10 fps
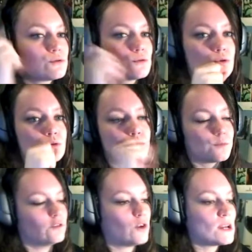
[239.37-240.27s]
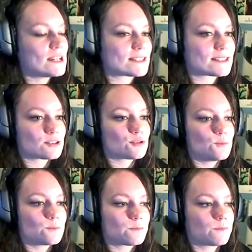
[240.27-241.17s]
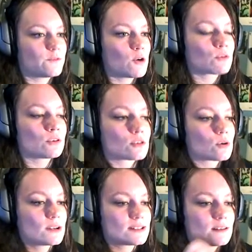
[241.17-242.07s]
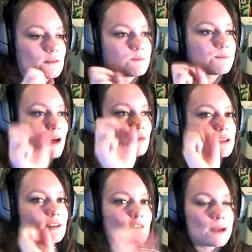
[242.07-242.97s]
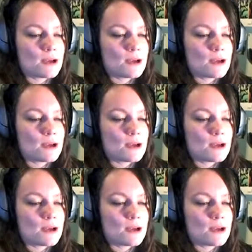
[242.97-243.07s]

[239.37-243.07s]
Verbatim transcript: to voice, to vocal cords and out of